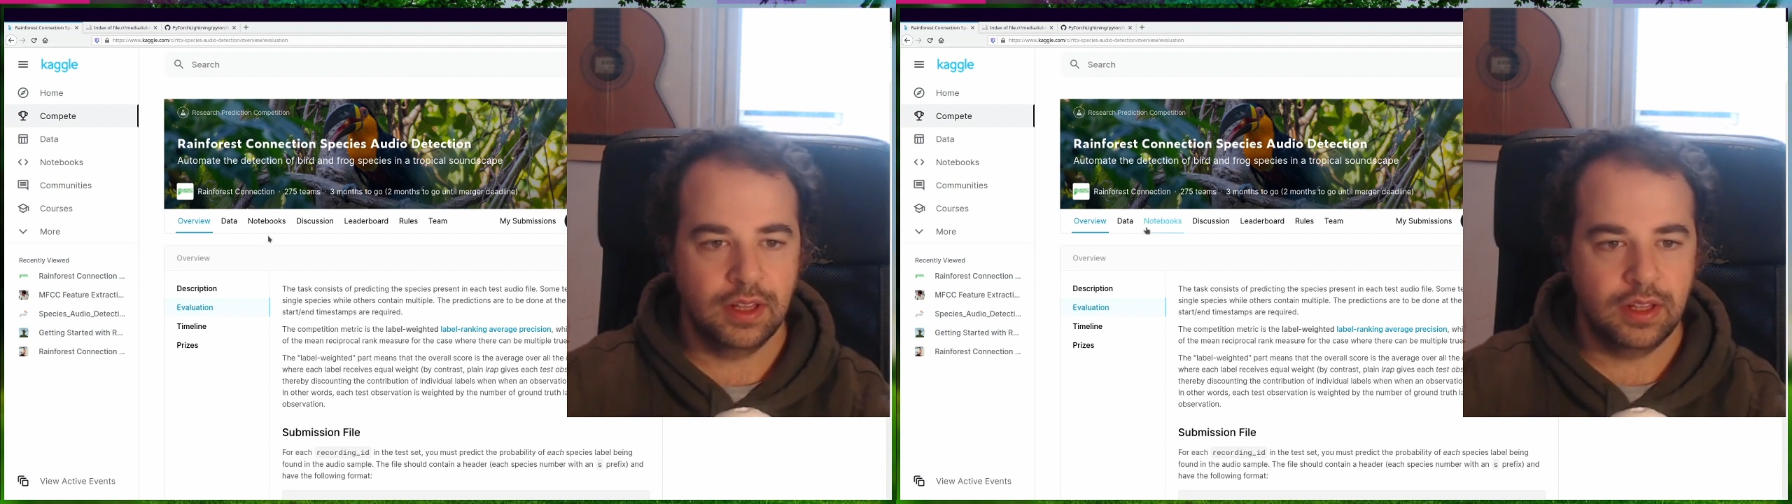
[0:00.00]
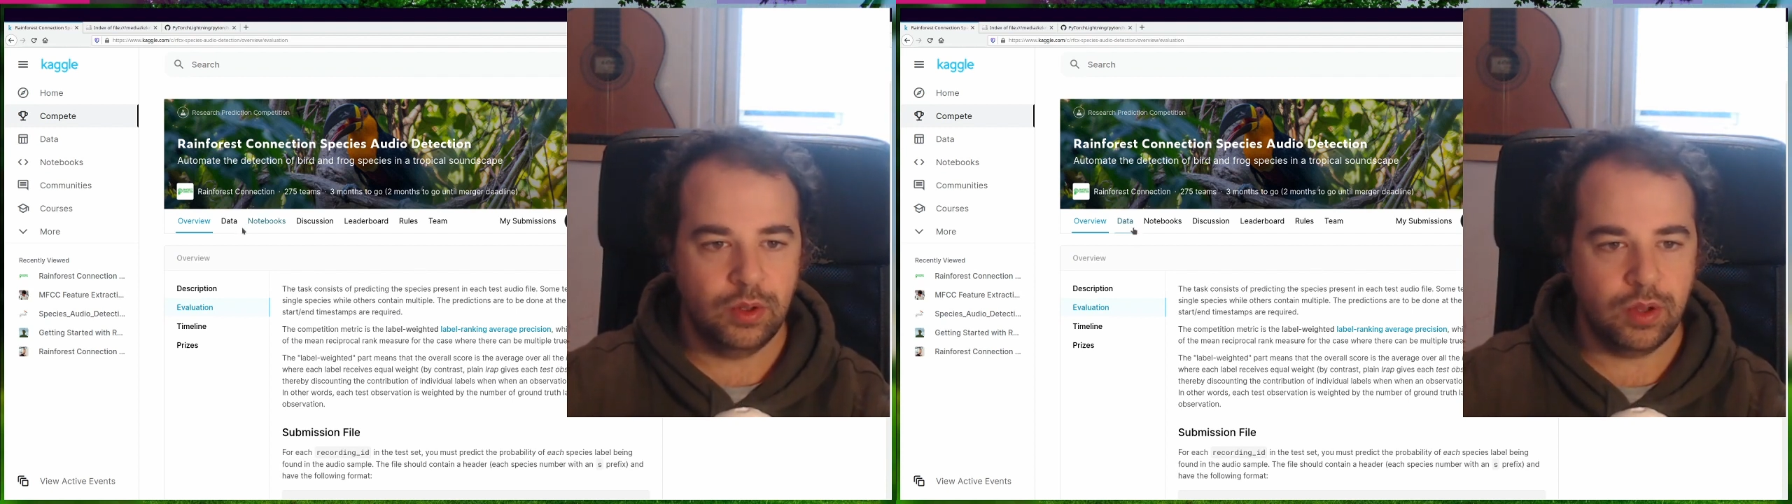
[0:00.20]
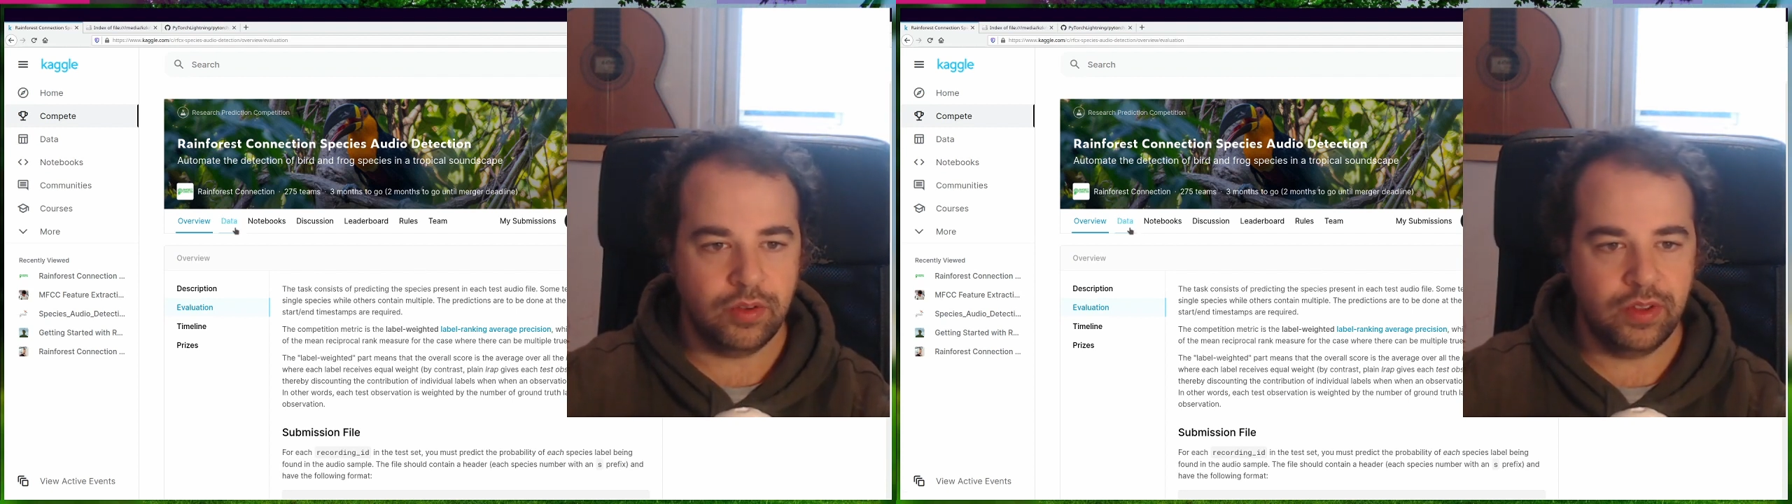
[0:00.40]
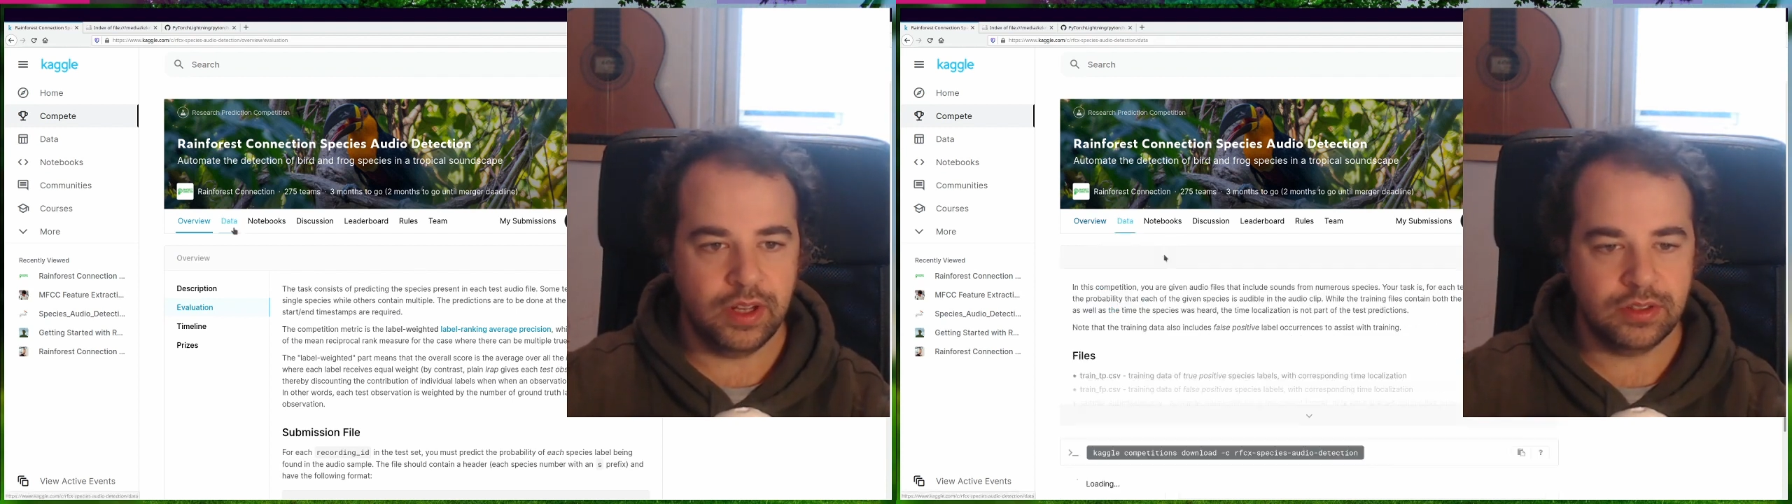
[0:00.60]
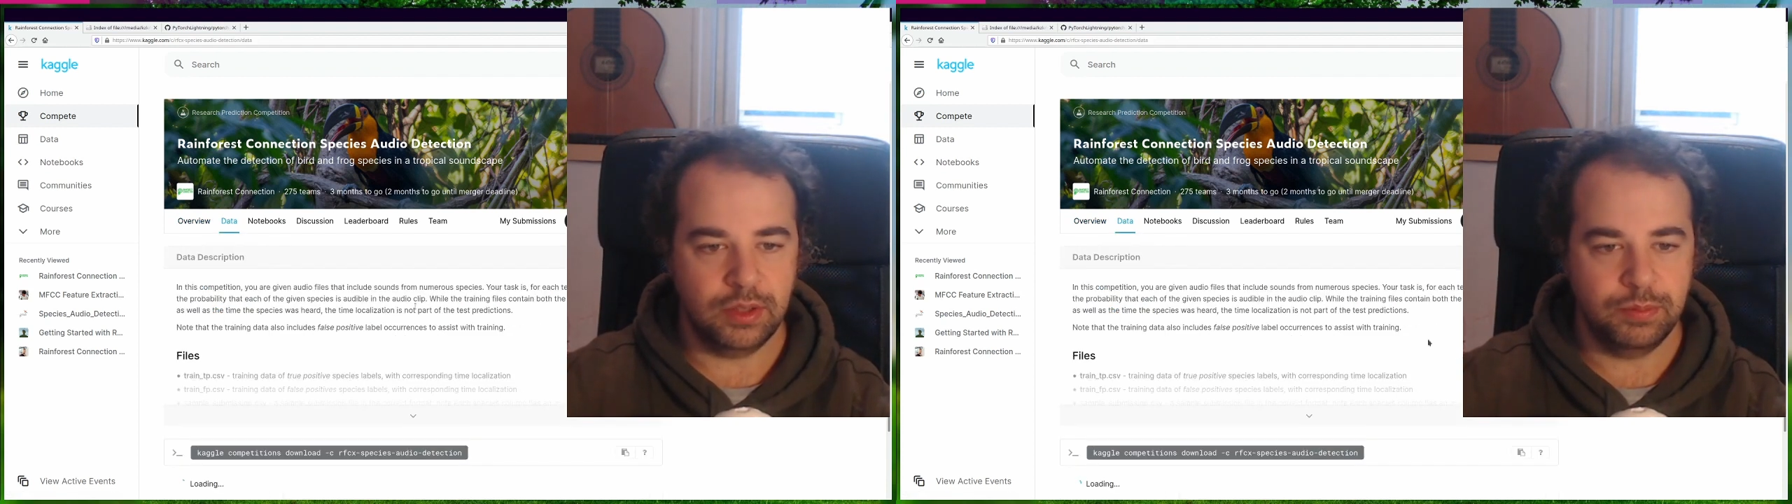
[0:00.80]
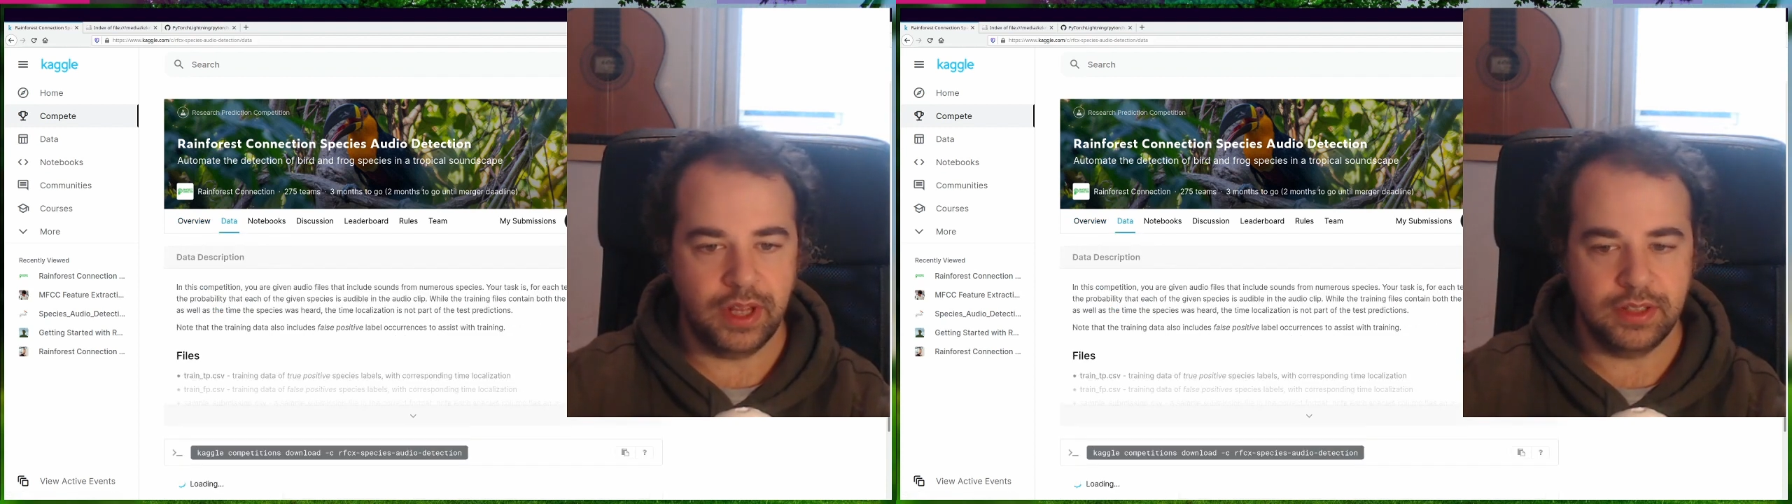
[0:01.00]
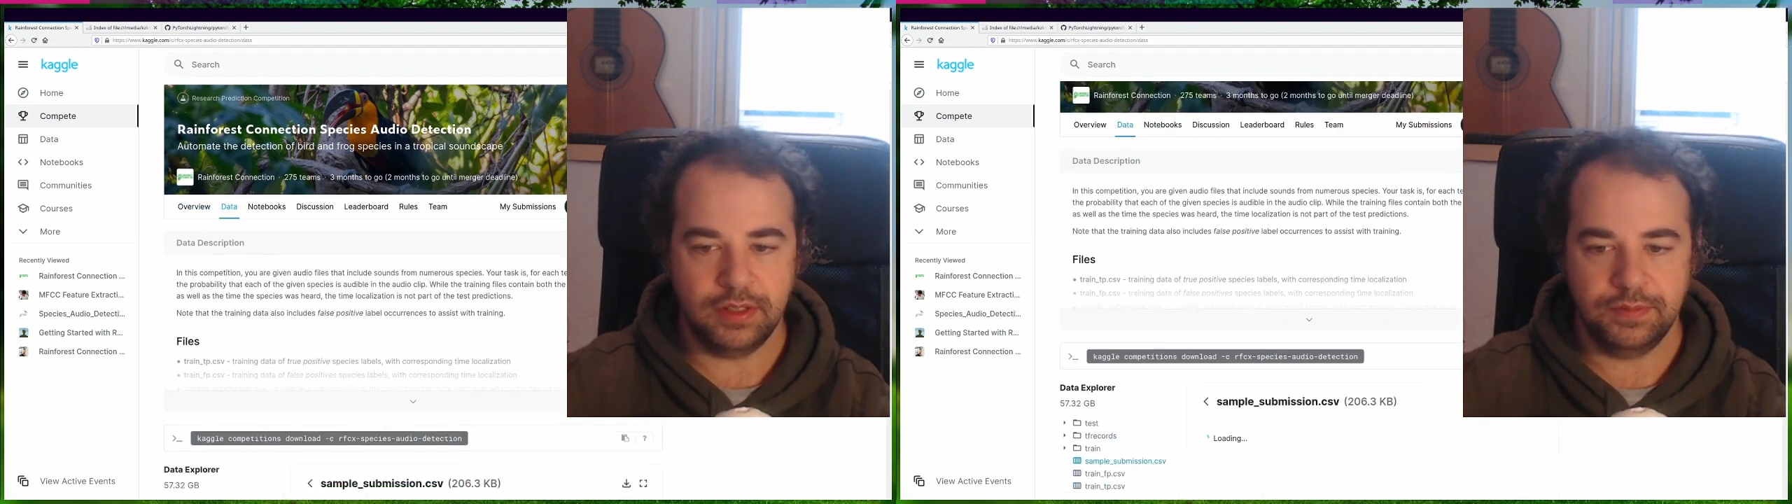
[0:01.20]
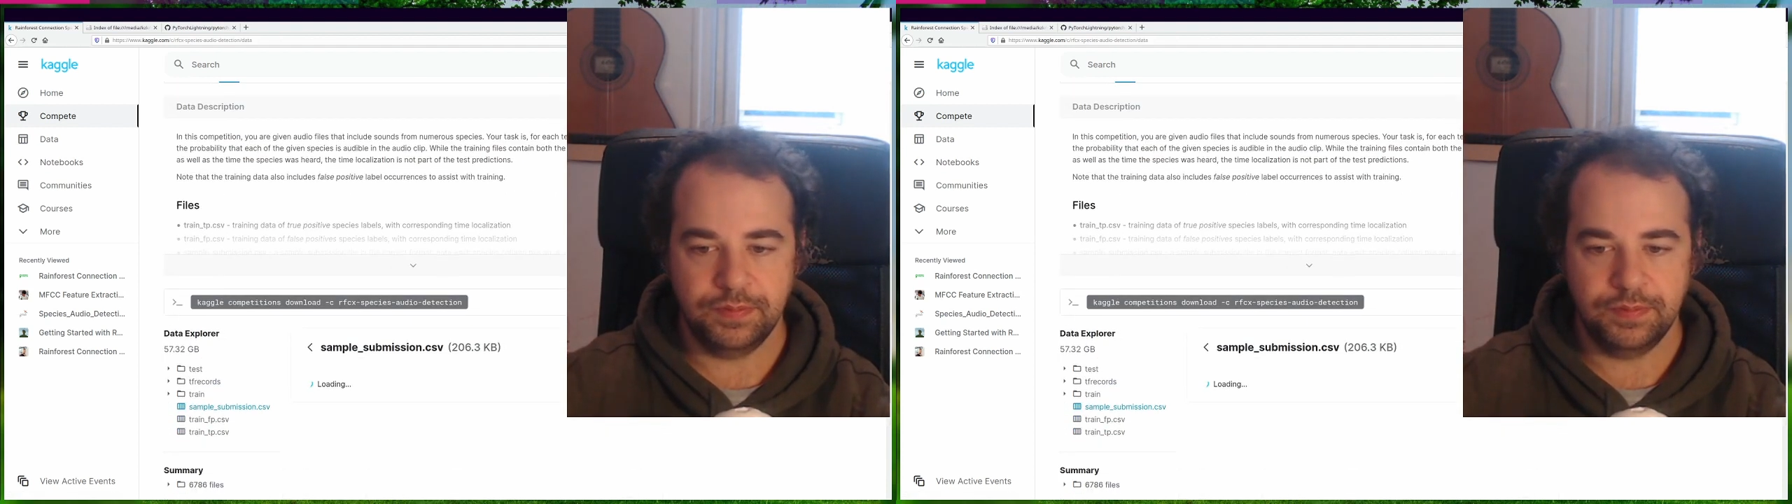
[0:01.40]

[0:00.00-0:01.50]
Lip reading: you have here some data,